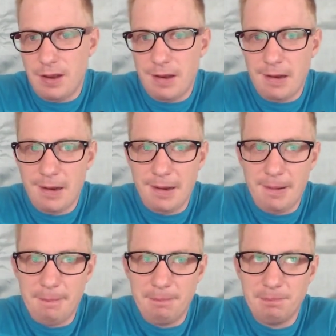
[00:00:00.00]

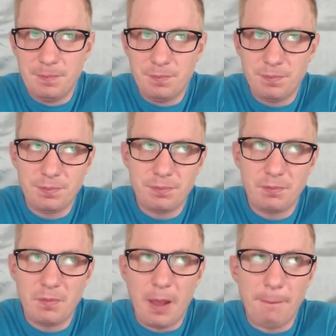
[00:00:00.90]

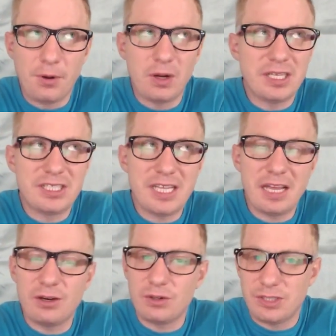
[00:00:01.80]
Bernie
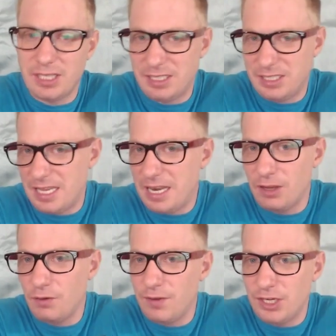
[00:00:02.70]
Sanders gets
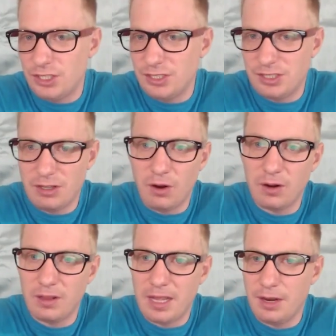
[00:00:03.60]
standing ovations in the
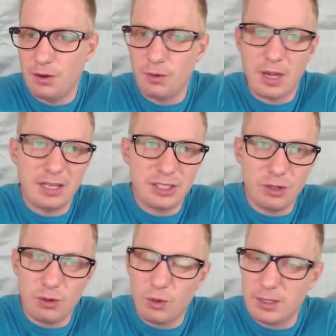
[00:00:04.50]
heartland.
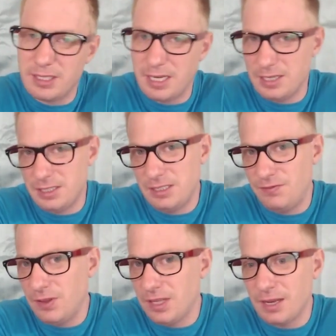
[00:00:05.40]
Ocasio-Cortez is
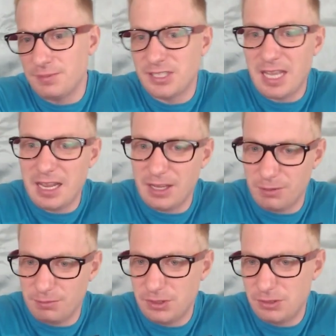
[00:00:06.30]
filling up
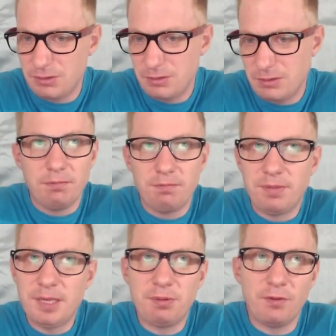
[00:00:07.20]
stadiums.
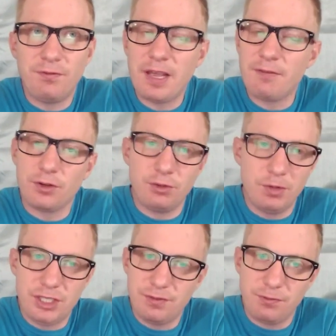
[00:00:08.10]
People favor
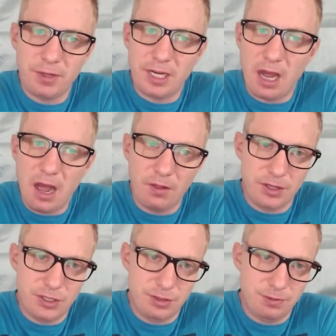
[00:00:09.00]
tuition-free
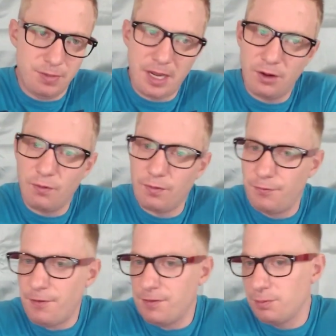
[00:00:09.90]
college by an over
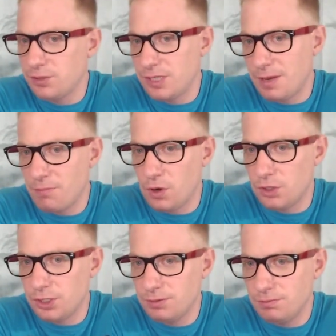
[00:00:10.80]
50%
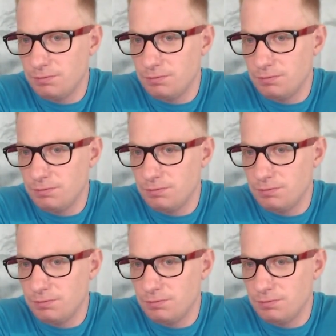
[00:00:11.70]
margin.